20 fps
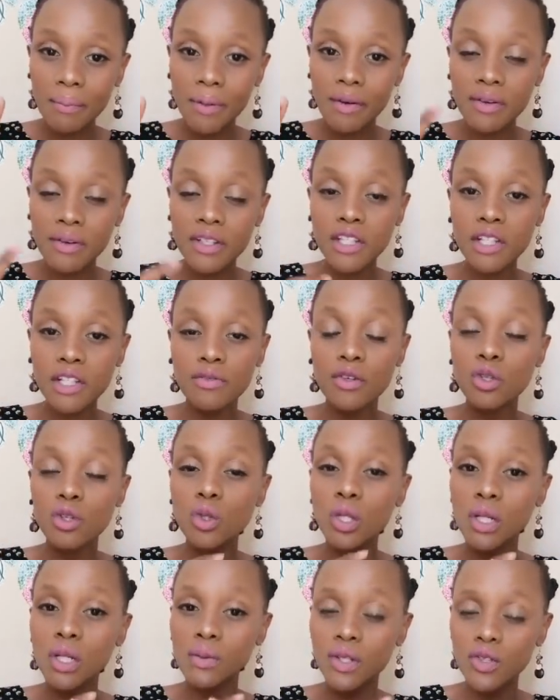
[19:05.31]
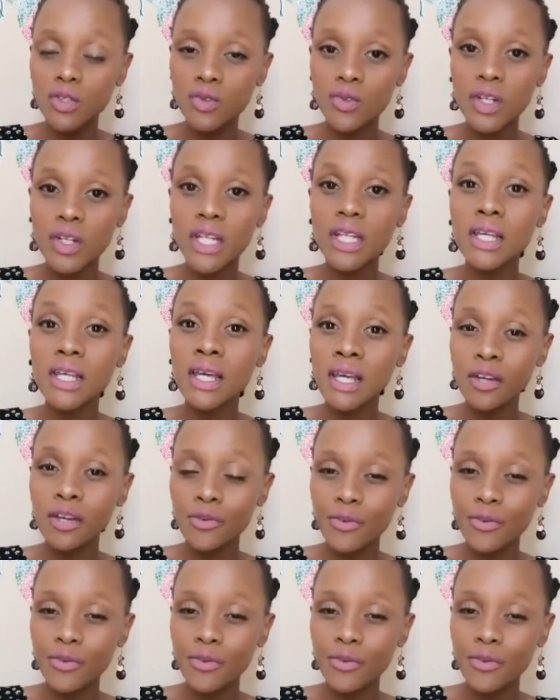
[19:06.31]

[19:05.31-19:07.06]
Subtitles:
parents divorced and I was really,